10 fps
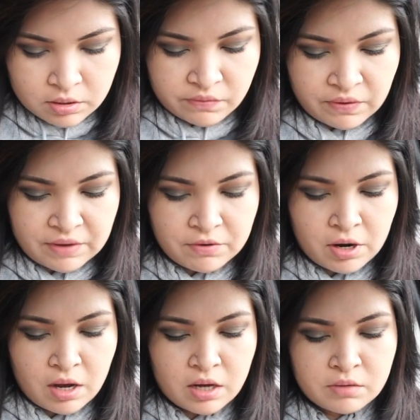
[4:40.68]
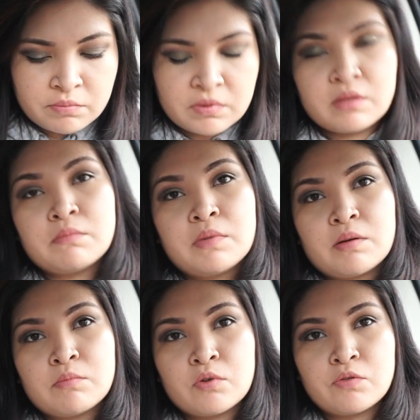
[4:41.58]
Favorite autumn themed
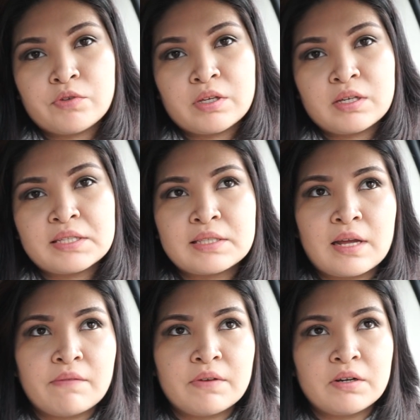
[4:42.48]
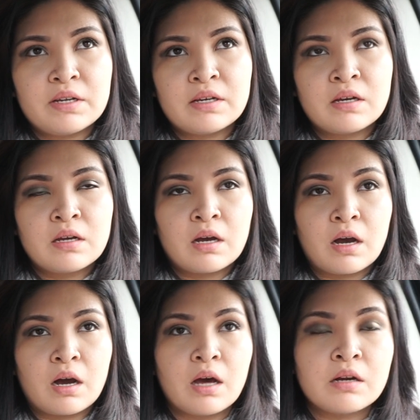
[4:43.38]
movie. It's not very
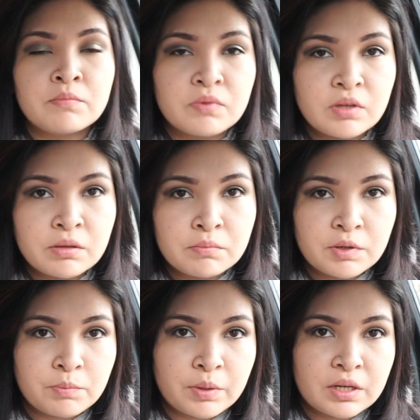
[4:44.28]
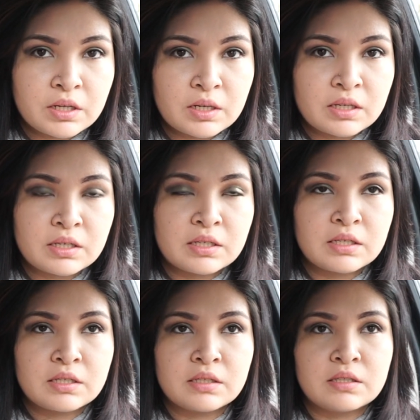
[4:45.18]
autumn themed, but it
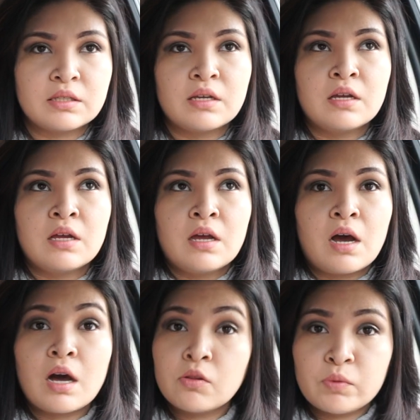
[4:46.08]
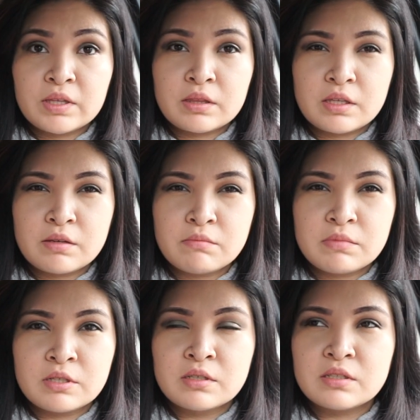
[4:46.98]
is Halloween
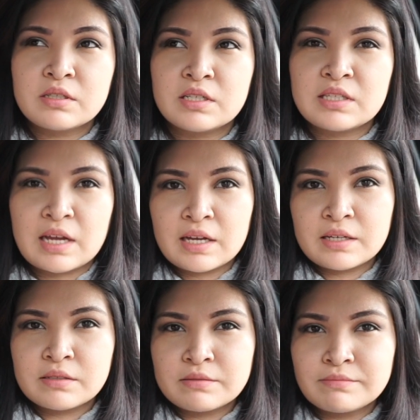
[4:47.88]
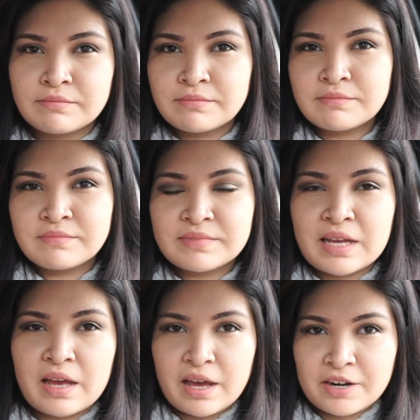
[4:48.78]
themed. Does that
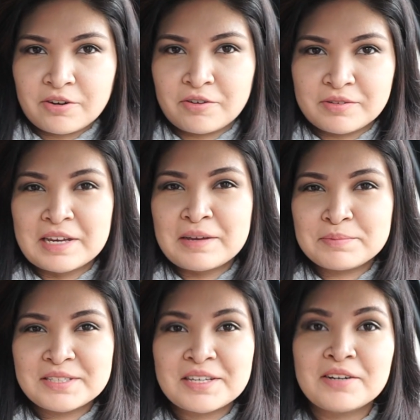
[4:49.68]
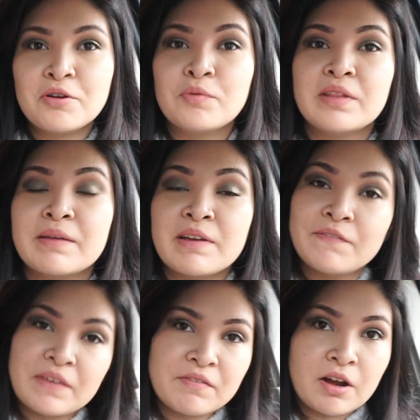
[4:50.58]
I don't know. I'm just gonna go with like a
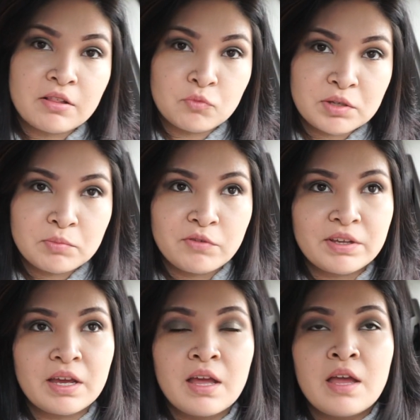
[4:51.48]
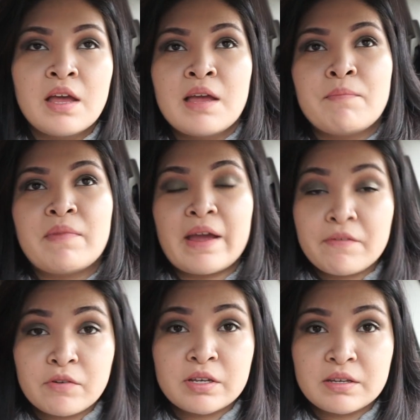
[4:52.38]
favorite Halloween movie
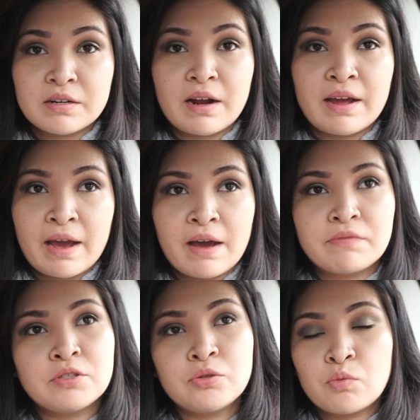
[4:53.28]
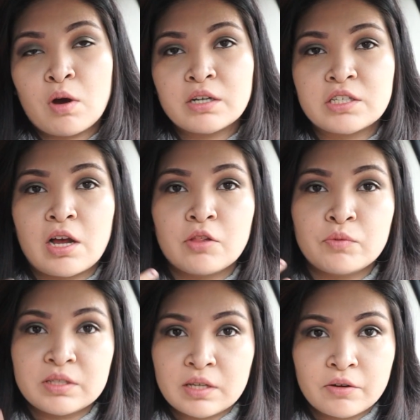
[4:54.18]
every year I have to watch
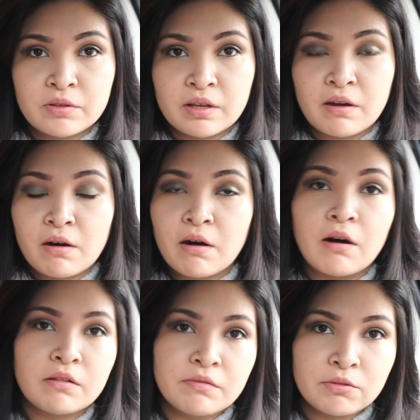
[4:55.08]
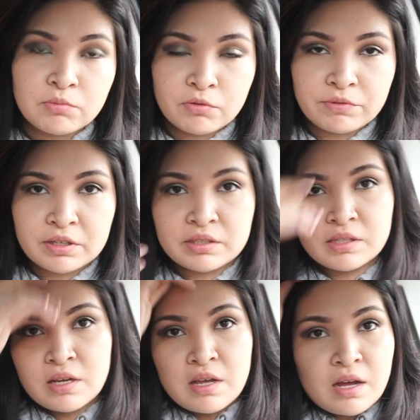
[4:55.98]
Halloween Town, like all of the movies.
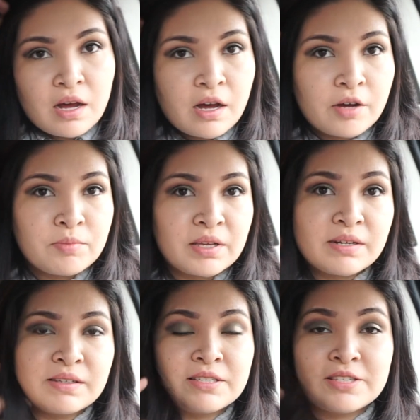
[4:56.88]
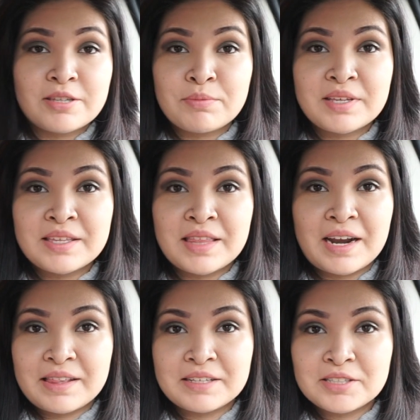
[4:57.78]
Um, that is just something that
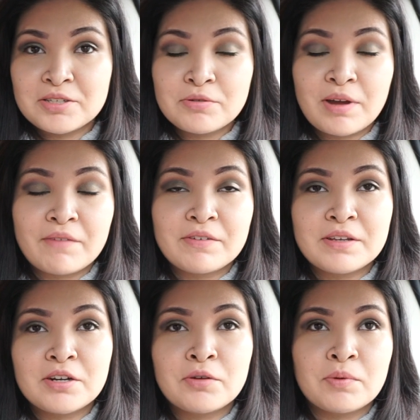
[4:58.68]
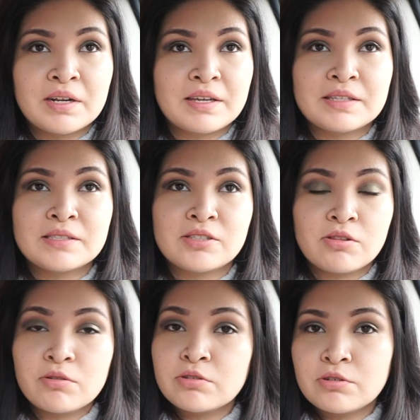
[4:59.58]
I like to do every year when it gets
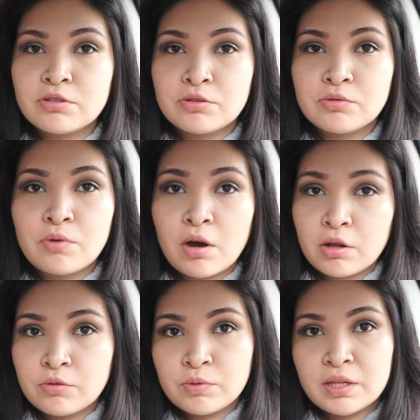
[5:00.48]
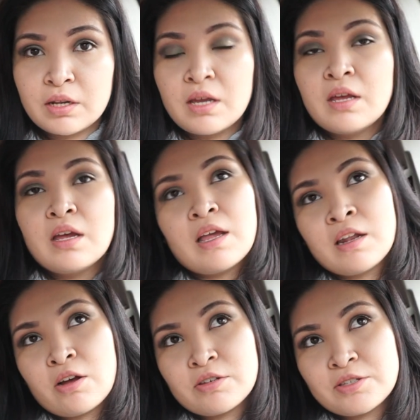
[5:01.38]
closer to Halloween.
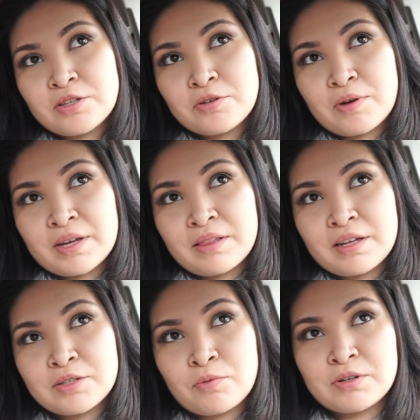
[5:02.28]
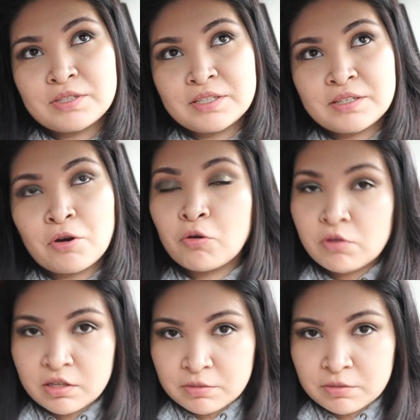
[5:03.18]
And also, I liked watching Hocus